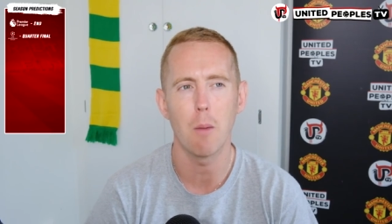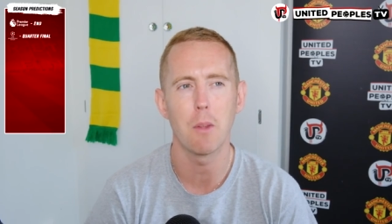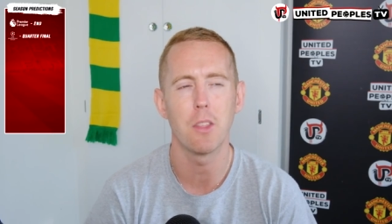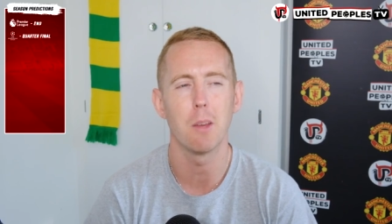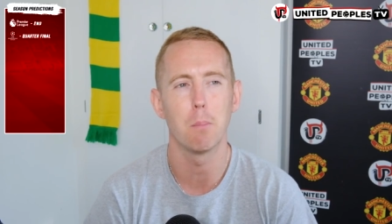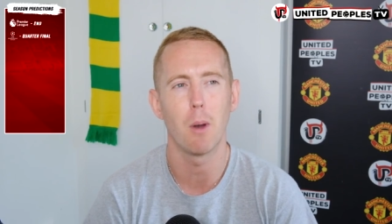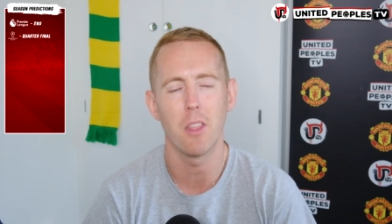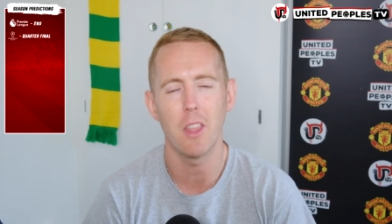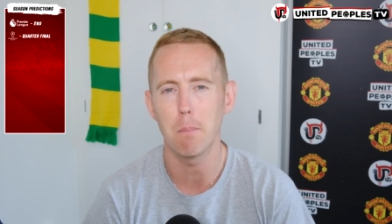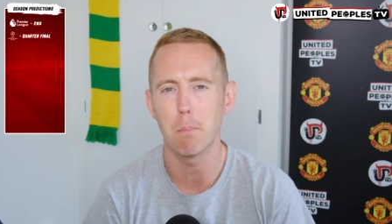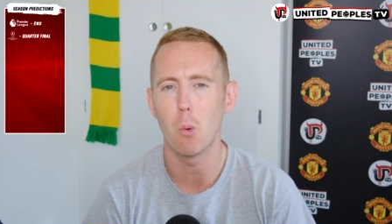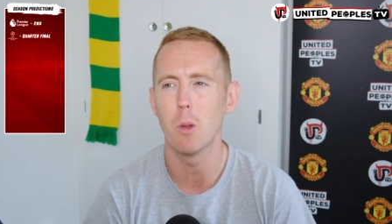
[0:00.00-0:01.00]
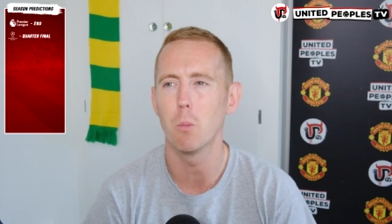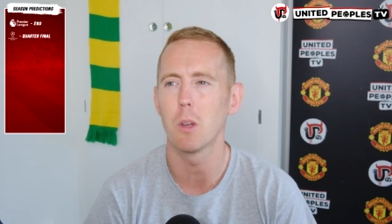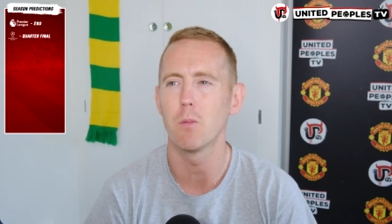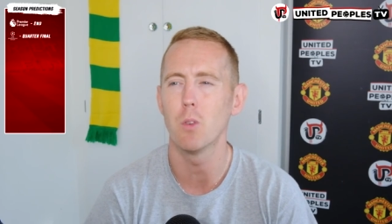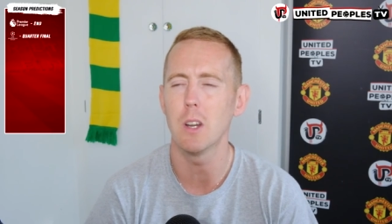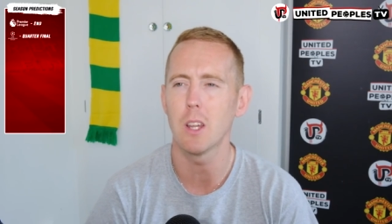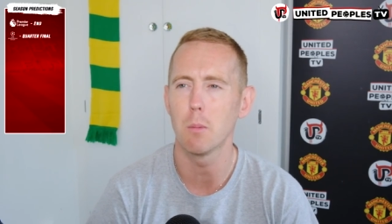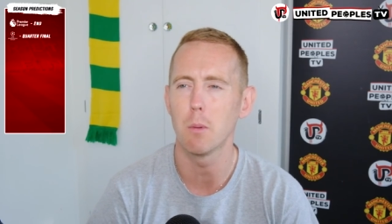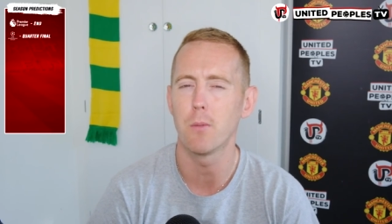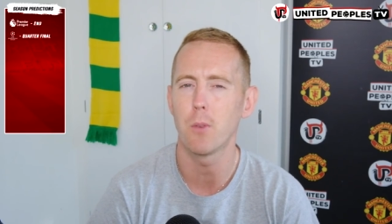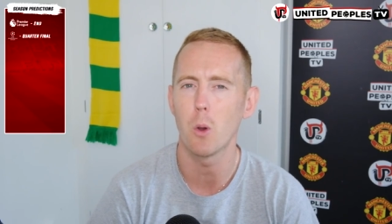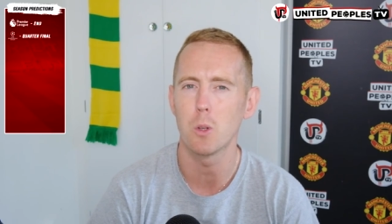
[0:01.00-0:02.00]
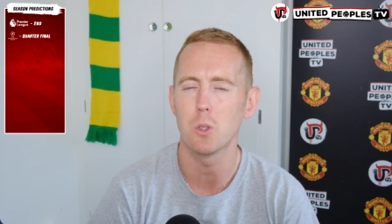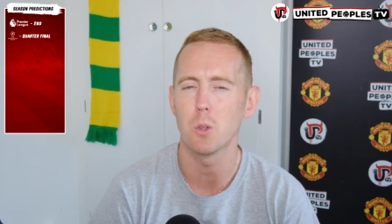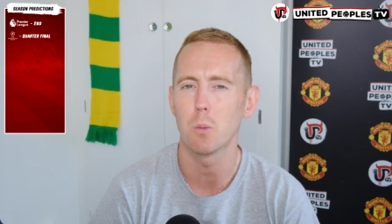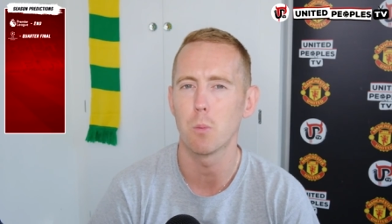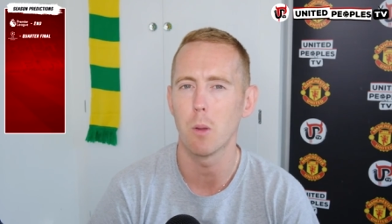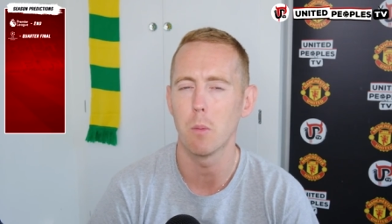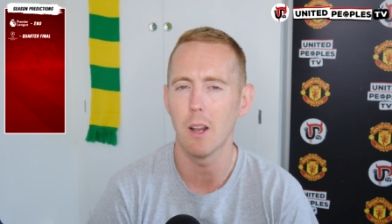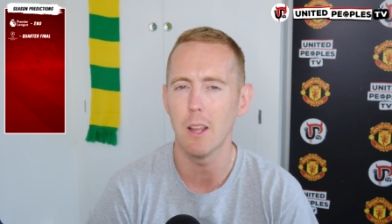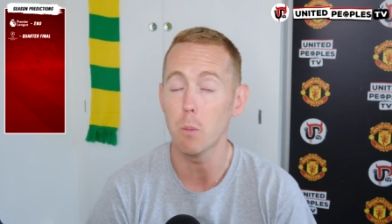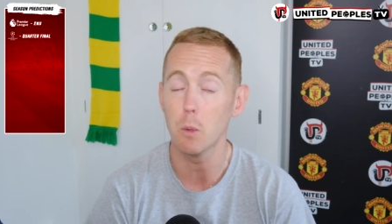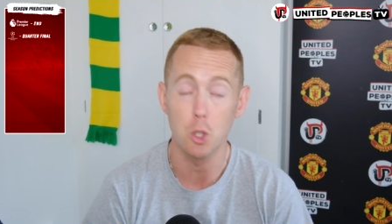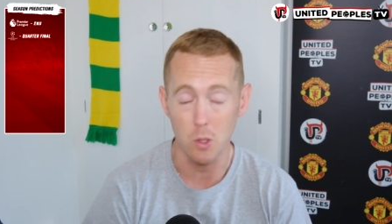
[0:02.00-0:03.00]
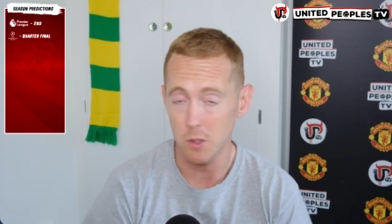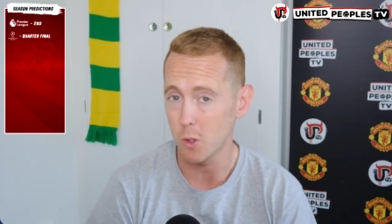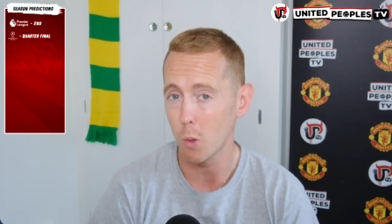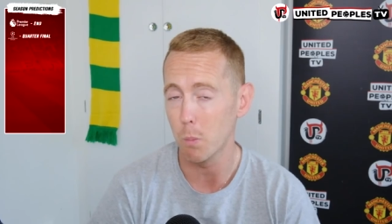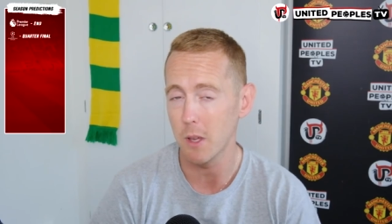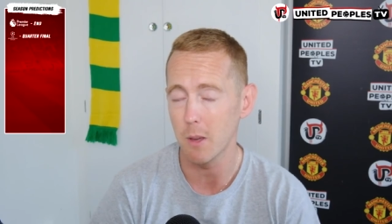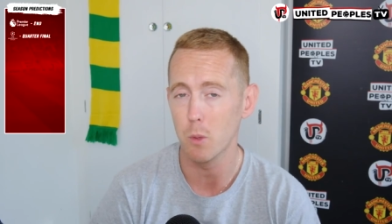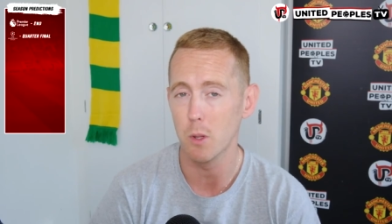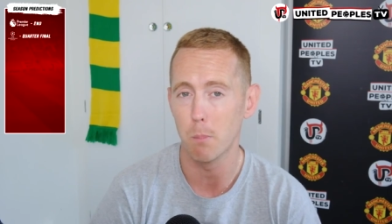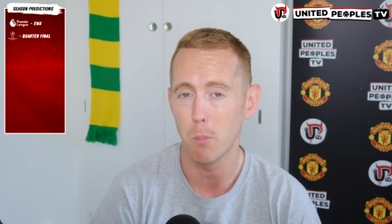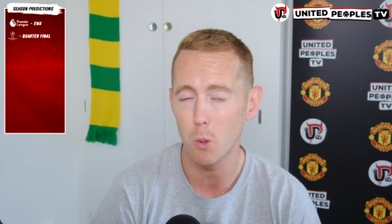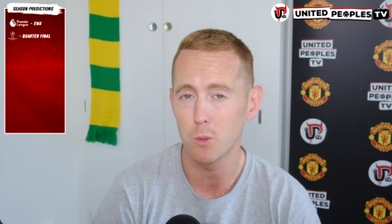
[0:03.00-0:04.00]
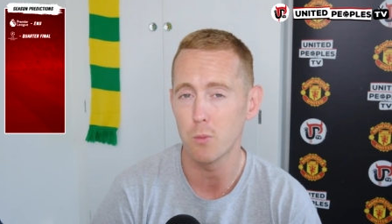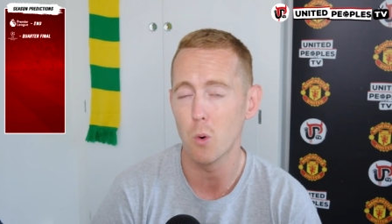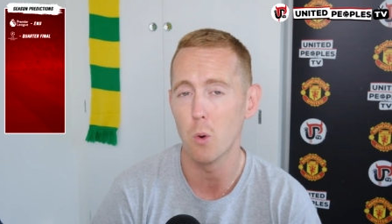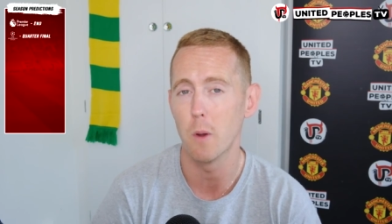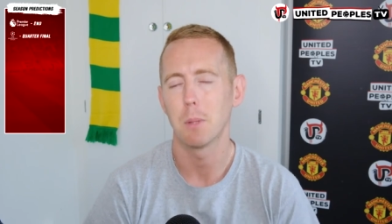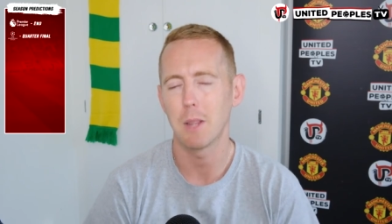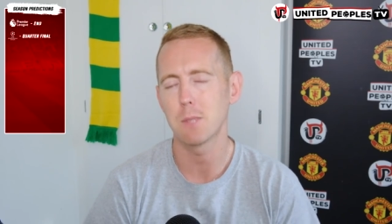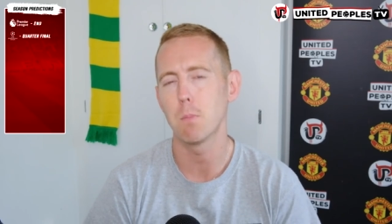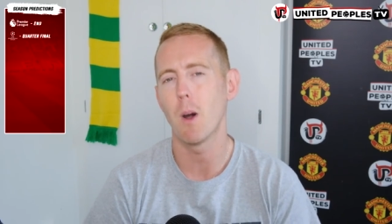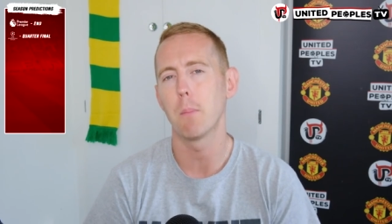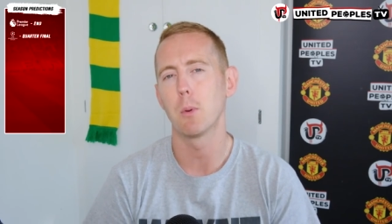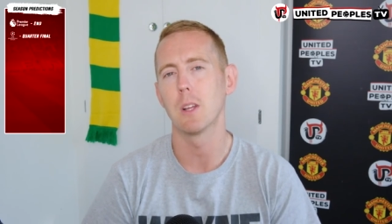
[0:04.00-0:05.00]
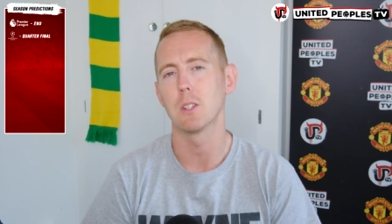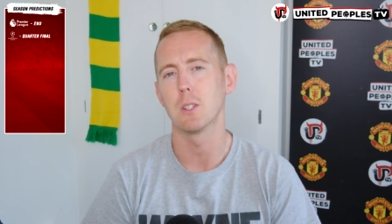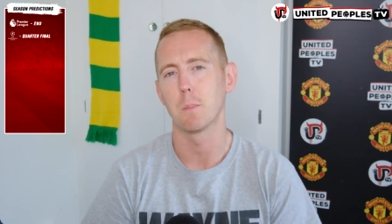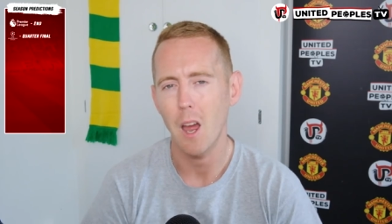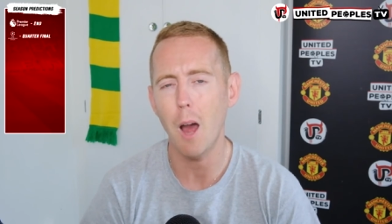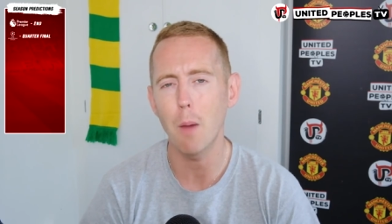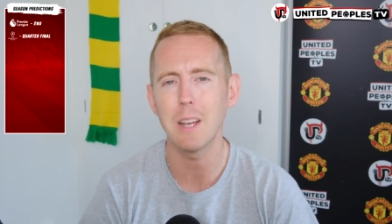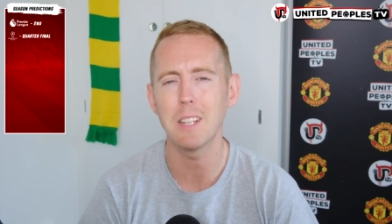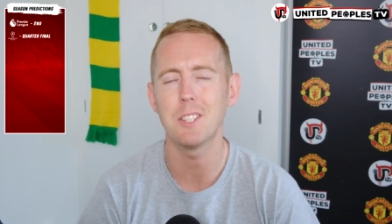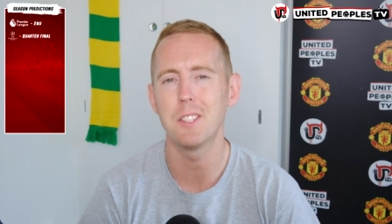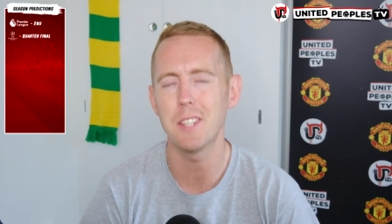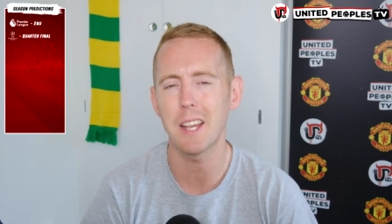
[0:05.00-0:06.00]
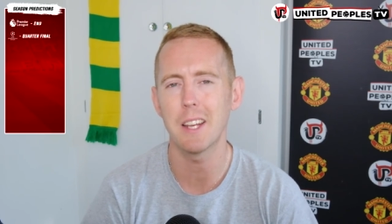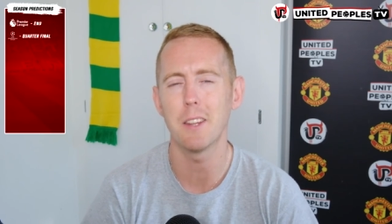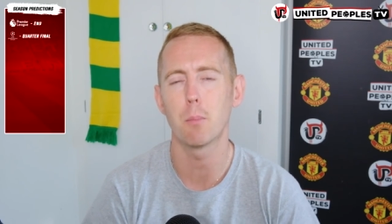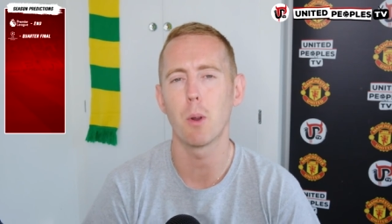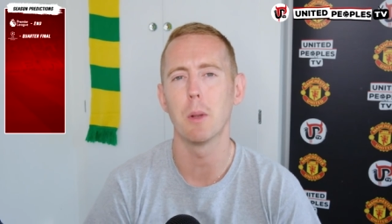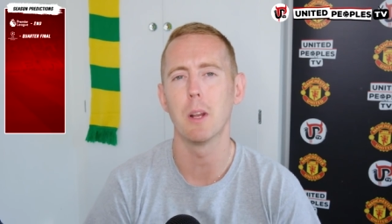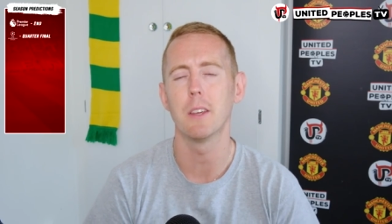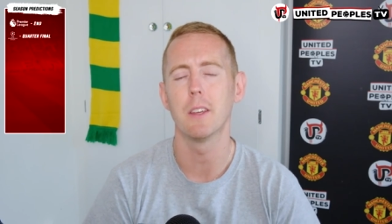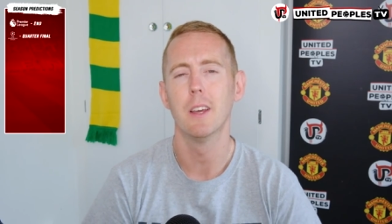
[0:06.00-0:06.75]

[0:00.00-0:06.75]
I think by that point, we're really going to be focused on the Premier League. We should still be in with a push for it, but that's my prediction. I'm guessing second in the Premier League,